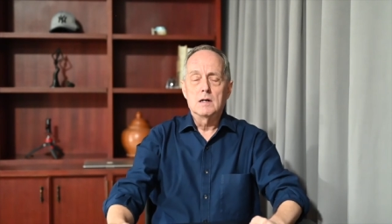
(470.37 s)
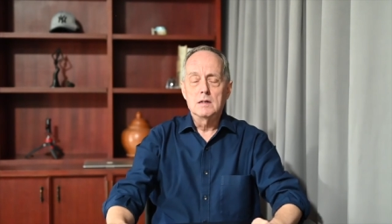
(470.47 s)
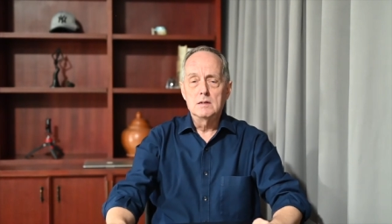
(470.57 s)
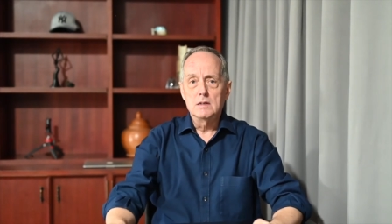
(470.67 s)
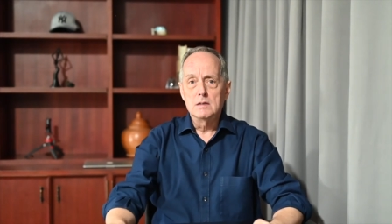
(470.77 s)

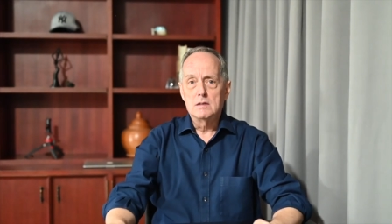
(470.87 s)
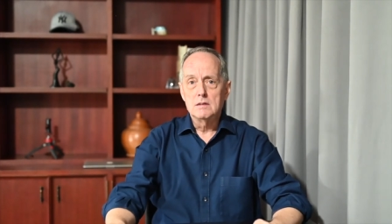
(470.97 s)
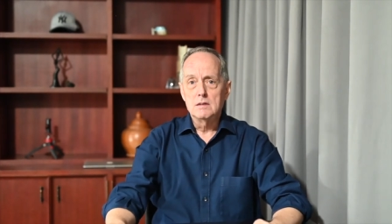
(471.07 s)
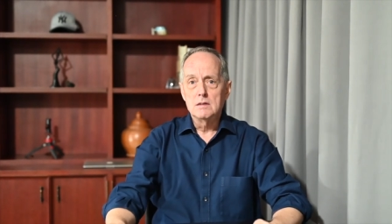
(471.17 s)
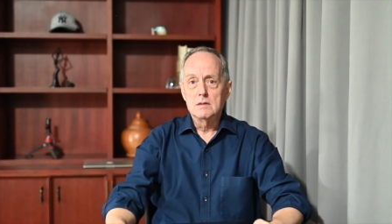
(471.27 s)

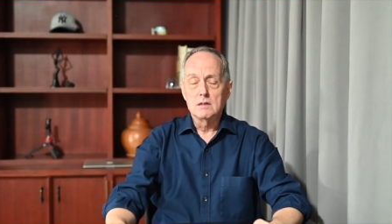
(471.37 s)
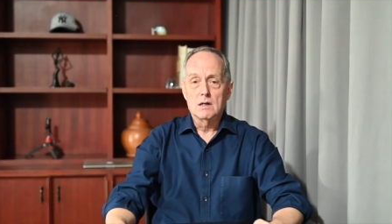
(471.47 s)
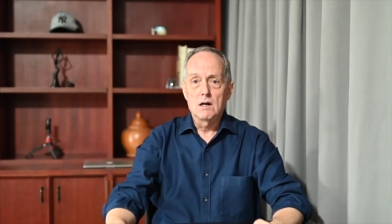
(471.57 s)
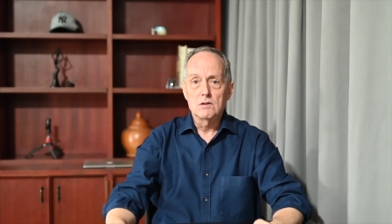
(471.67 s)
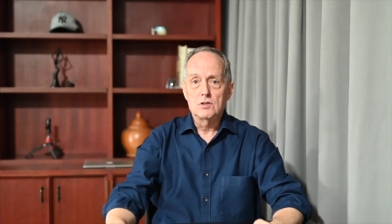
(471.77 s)
into the
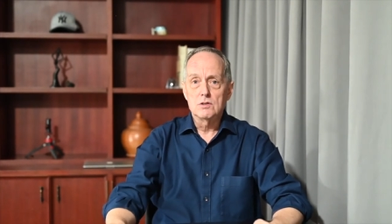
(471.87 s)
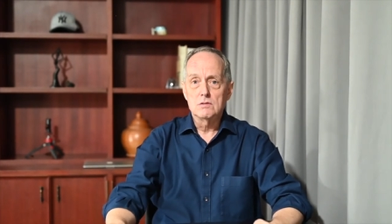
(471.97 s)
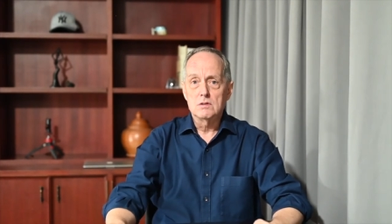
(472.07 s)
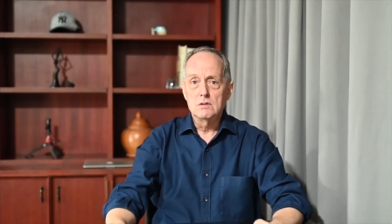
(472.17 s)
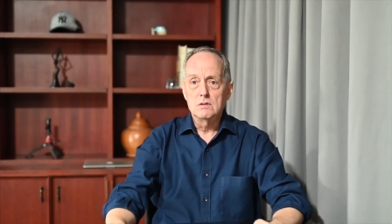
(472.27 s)

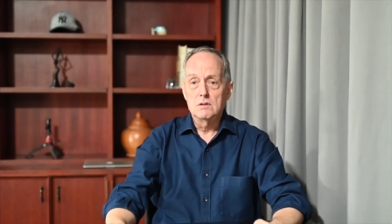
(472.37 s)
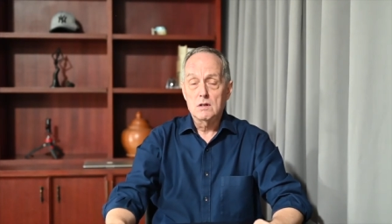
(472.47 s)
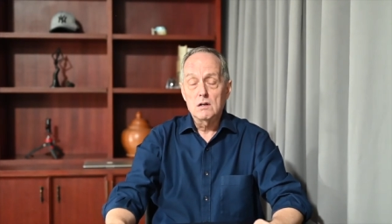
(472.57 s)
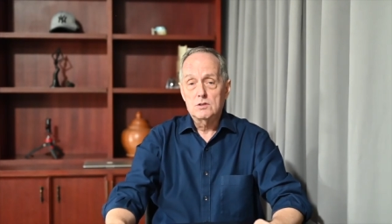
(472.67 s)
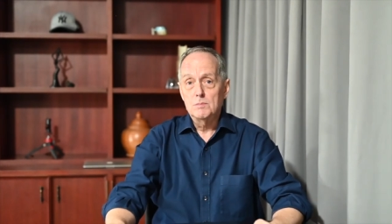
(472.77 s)
culture, the
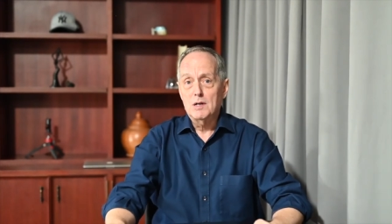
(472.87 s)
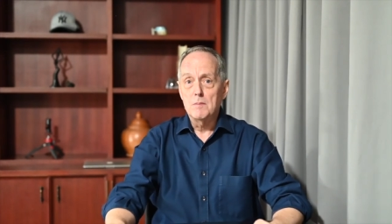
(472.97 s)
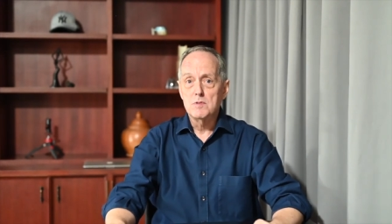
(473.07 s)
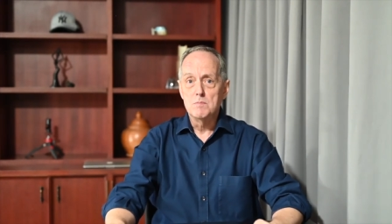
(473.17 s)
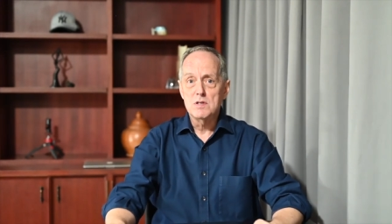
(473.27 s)
culture
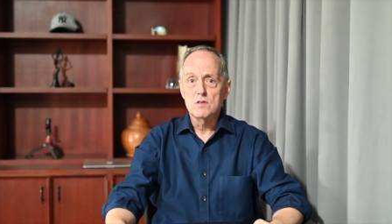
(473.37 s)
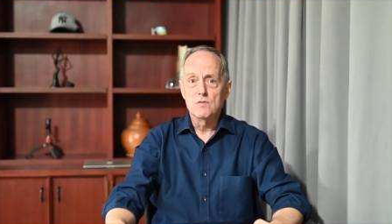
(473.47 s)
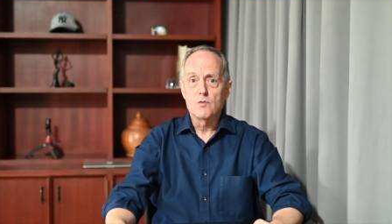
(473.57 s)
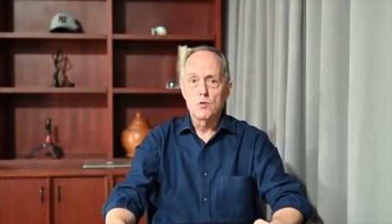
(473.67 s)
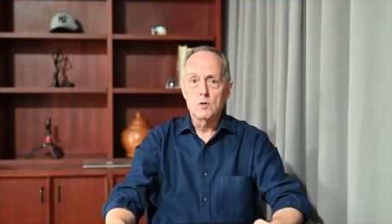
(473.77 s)
becomes
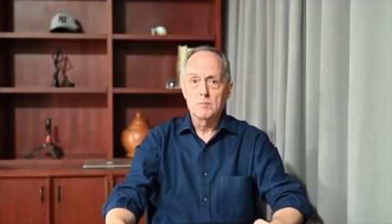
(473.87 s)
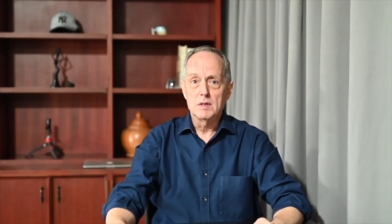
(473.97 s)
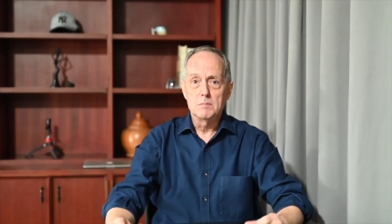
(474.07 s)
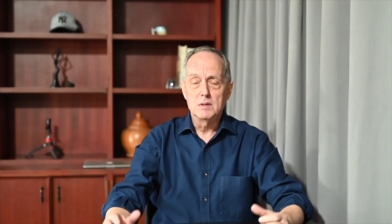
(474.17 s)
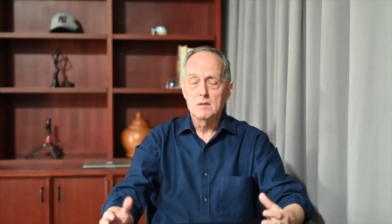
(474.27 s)
misinformed.
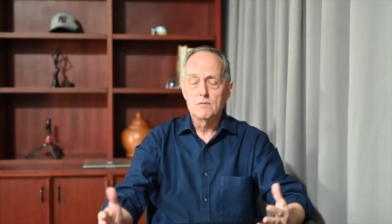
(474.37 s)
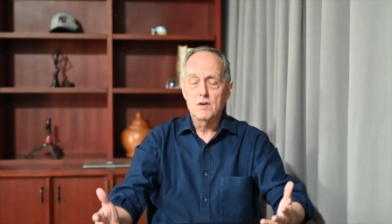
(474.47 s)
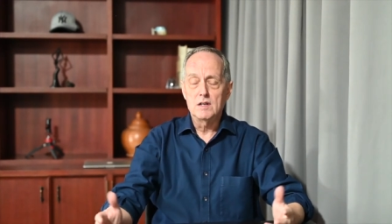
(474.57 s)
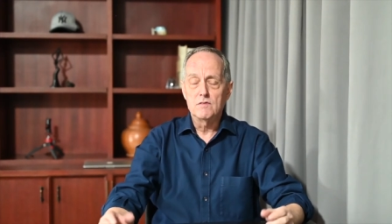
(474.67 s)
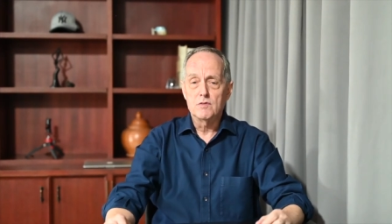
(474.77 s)
They're being
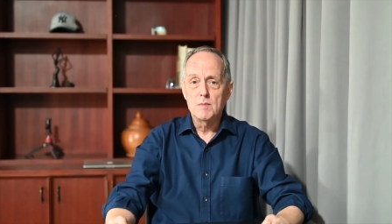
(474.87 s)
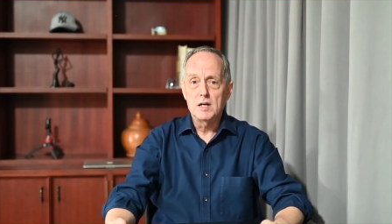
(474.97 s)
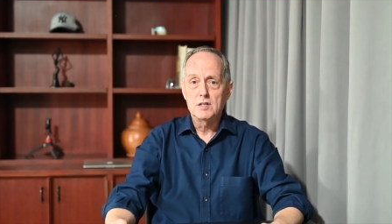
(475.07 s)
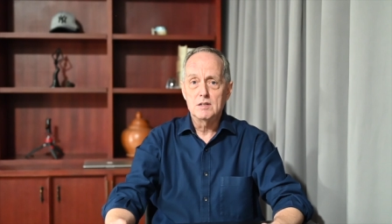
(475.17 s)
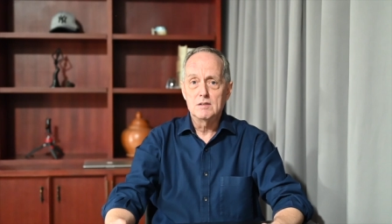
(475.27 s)
fed
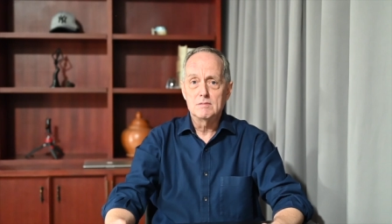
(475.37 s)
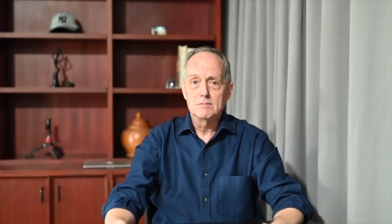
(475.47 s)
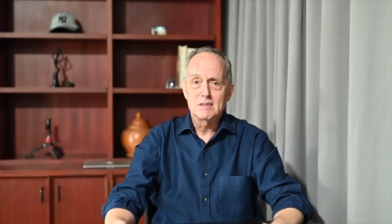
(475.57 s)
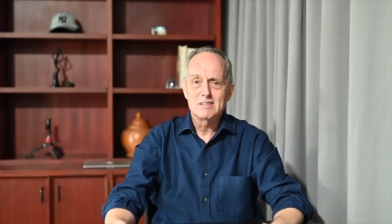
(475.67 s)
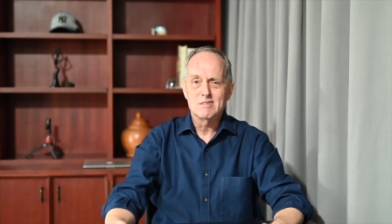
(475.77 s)
information,
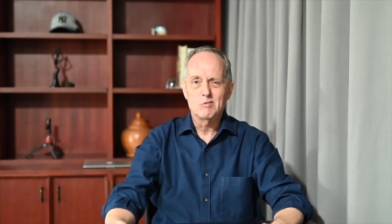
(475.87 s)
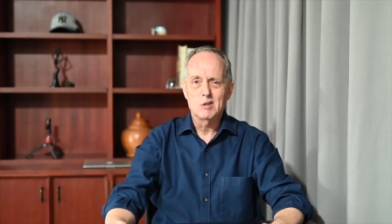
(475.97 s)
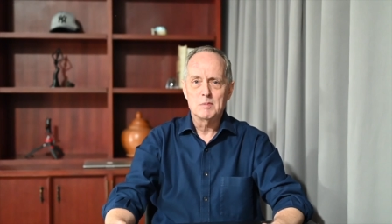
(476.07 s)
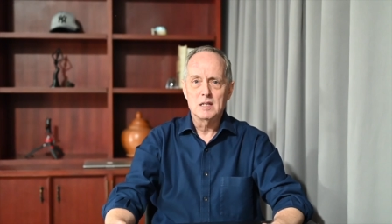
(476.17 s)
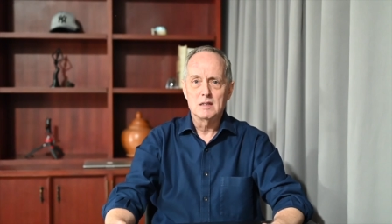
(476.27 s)
and that's
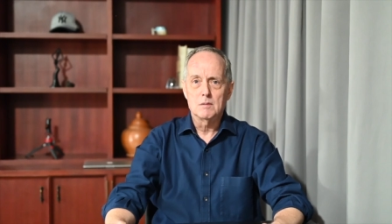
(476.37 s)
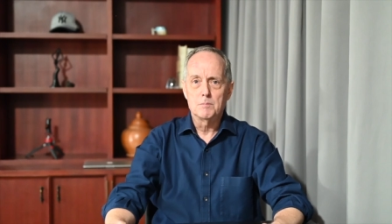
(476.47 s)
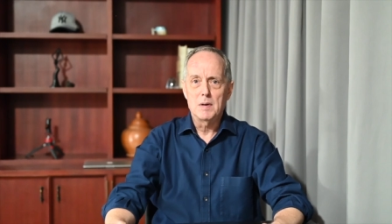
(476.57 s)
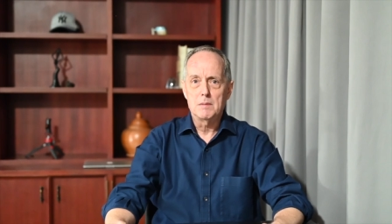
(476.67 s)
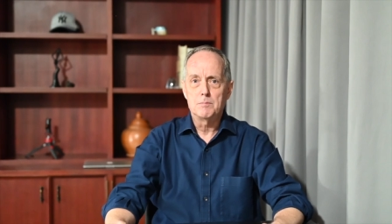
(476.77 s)
one of my
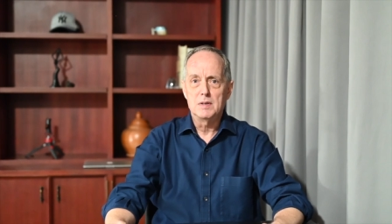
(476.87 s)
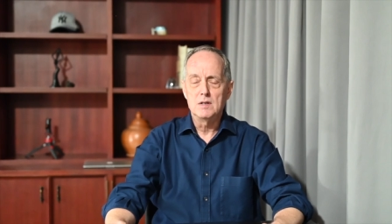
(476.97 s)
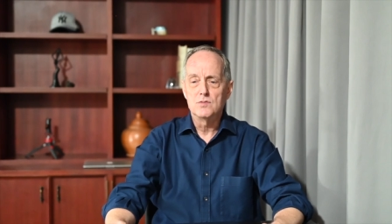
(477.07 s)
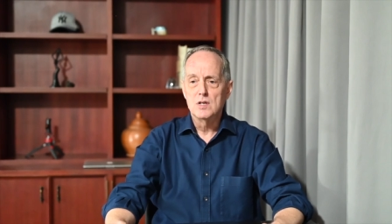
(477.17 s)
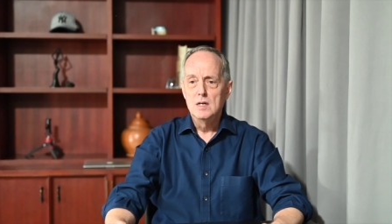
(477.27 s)
little pet
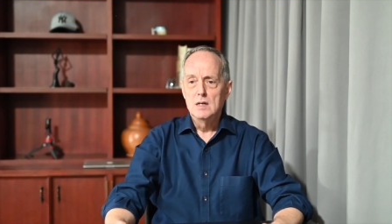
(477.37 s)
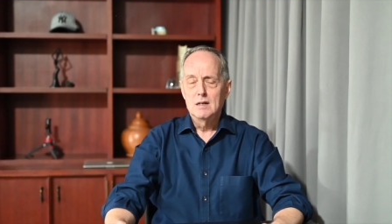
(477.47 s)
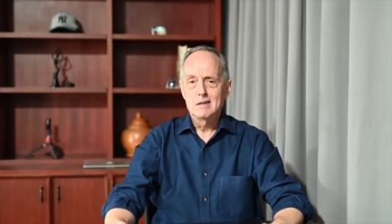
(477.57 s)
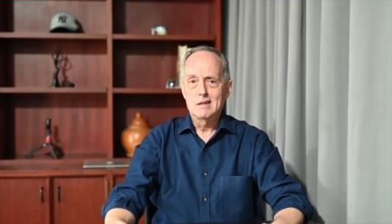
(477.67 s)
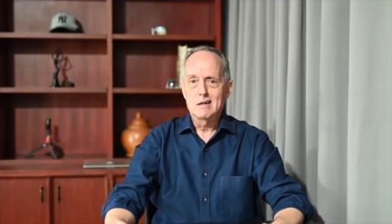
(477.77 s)
peeves.
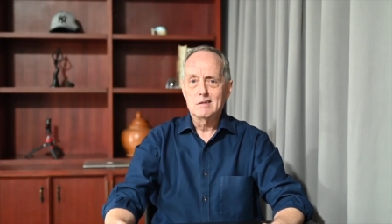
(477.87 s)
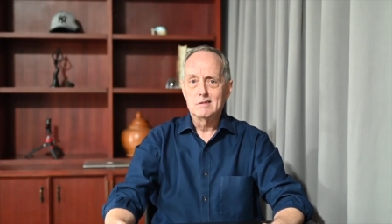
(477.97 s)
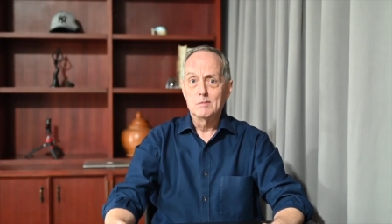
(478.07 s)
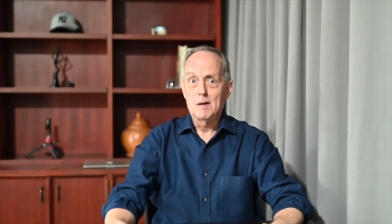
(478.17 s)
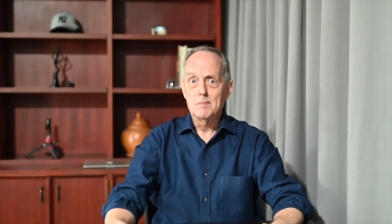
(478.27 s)
I'll
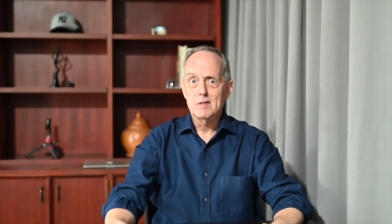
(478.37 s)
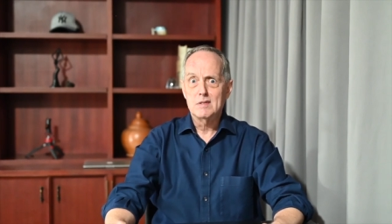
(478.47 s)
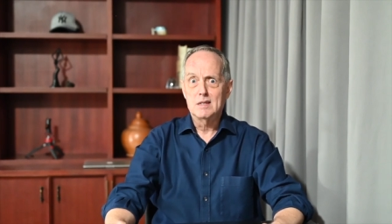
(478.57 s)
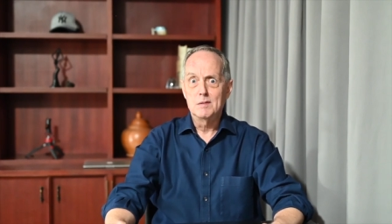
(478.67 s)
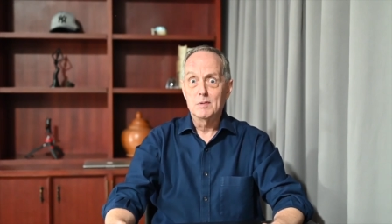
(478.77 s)
do my
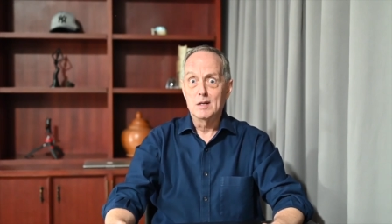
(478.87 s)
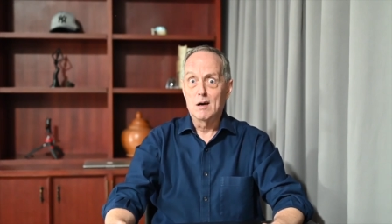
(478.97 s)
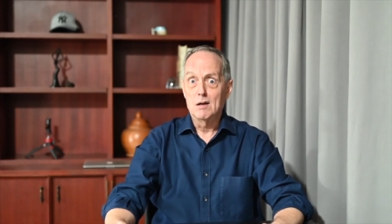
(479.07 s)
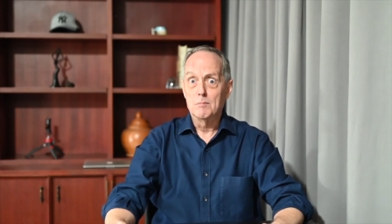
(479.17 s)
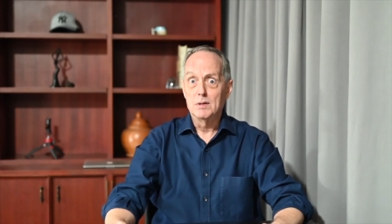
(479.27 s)
best to keep it
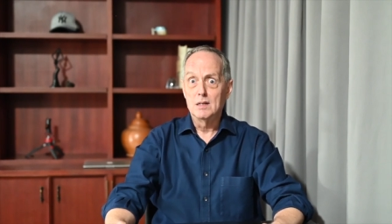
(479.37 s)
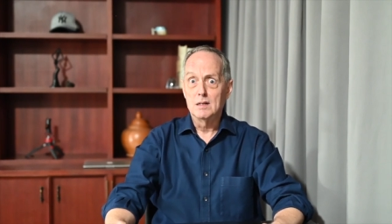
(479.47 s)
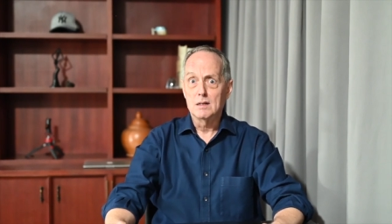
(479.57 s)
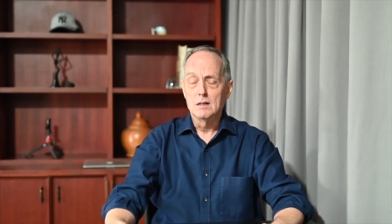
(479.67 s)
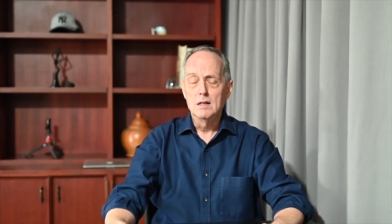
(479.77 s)

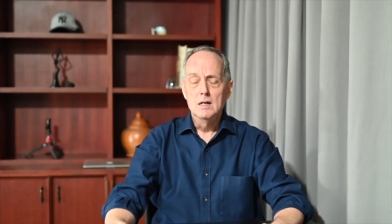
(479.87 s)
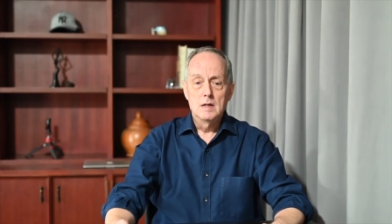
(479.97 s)
non-political.